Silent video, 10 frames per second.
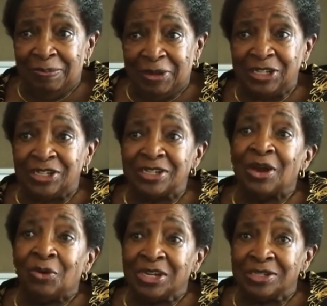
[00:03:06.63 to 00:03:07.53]
Much as
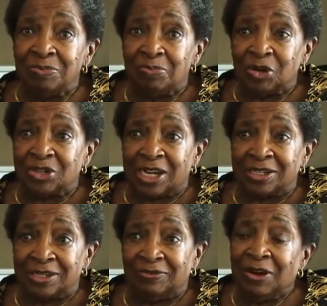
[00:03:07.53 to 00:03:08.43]
I wasn't
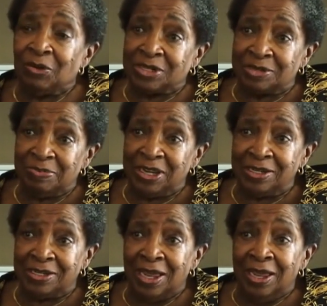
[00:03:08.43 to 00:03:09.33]
productive, I was
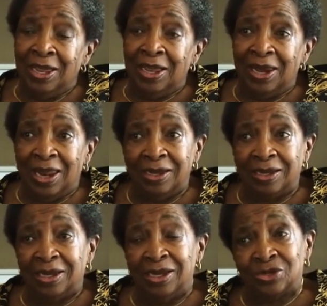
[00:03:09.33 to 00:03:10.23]
made
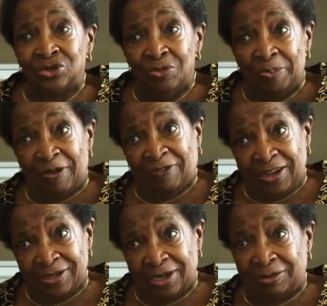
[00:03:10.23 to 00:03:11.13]
like a
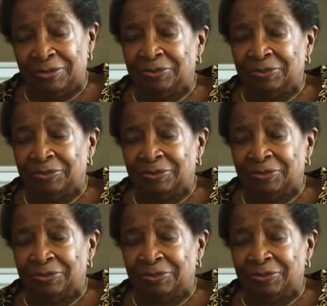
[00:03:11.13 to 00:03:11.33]
supervisor.